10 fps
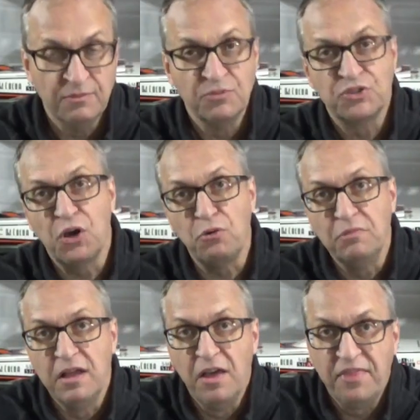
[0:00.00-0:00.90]
So
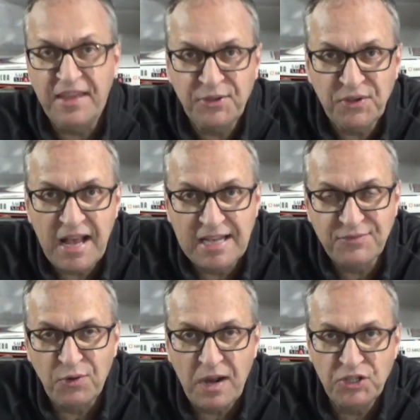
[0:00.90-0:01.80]
thank you guys
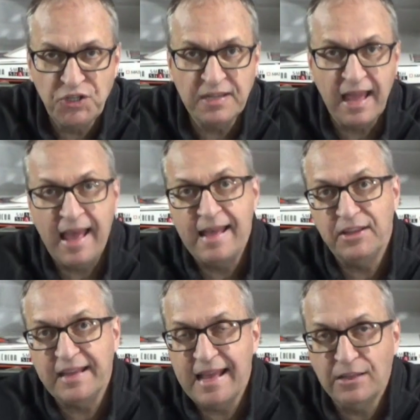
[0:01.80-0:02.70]
for watching, and
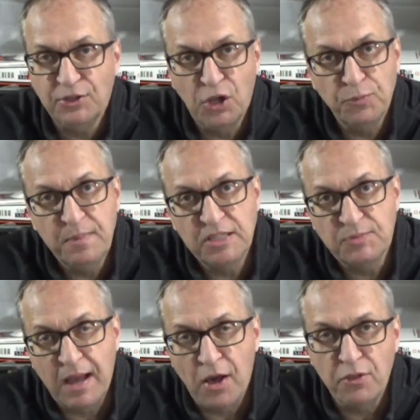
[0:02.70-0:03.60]
again, don't miss
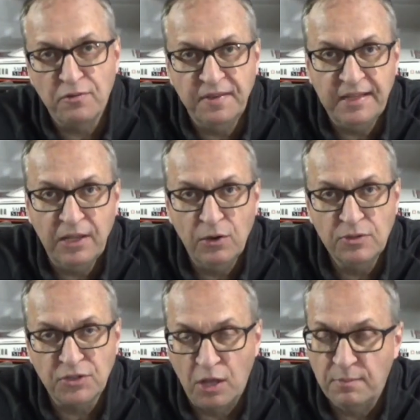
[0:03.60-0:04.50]
my other
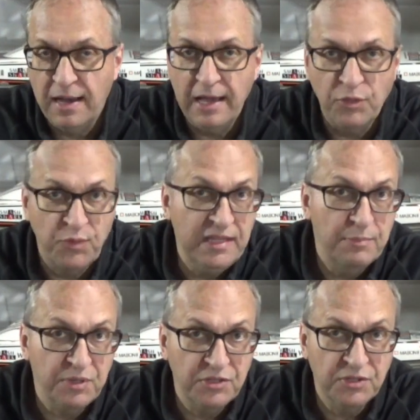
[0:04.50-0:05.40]
videos on my 3D
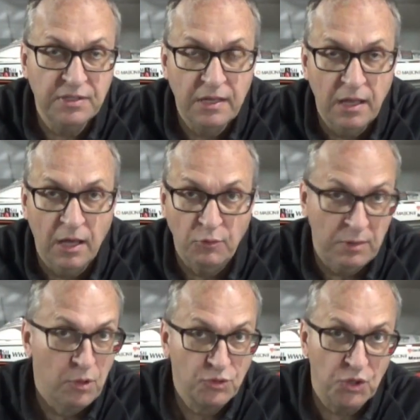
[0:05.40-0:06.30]
printed
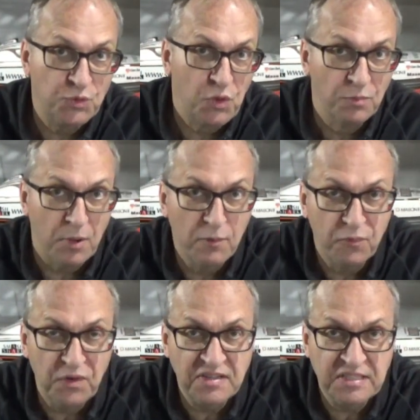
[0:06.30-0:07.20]
remote control bolt,
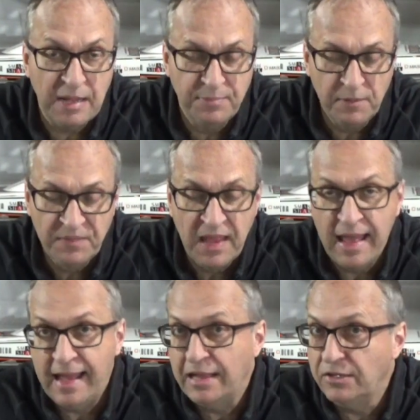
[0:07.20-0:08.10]
for example,
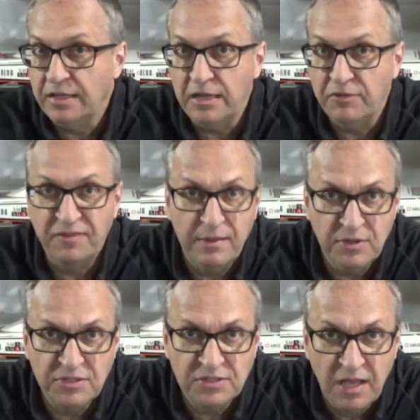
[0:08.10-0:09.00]
and the
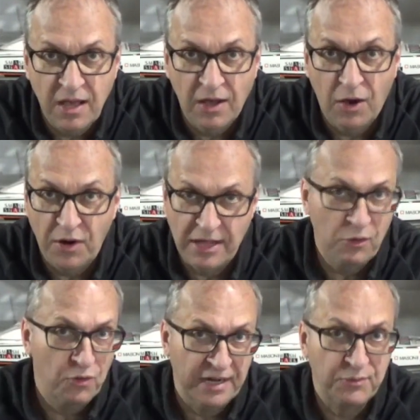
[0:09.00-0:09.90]
famous
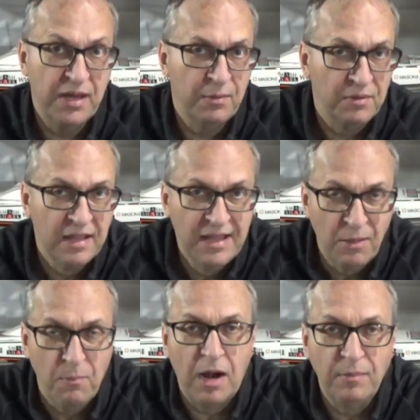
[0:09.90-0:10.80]
or incredible
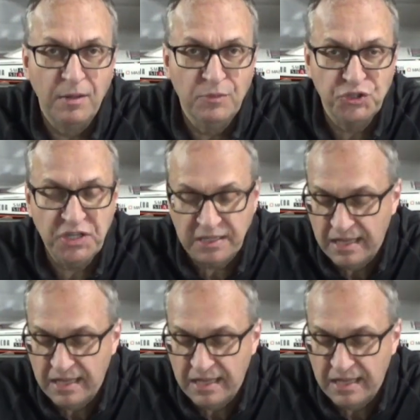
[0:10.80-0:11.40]
marble machine.